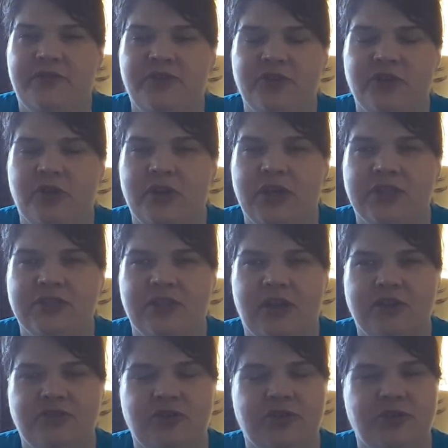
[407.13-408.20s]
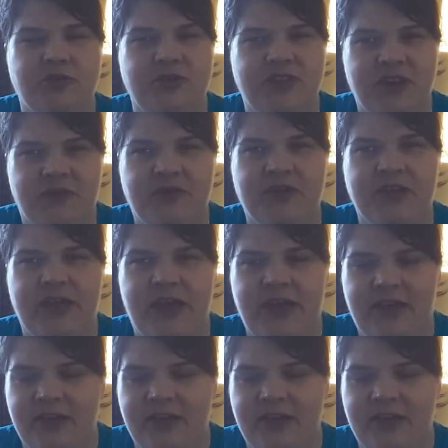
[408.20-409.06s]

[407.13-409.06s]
If you don't like cilantro, you would definitely hate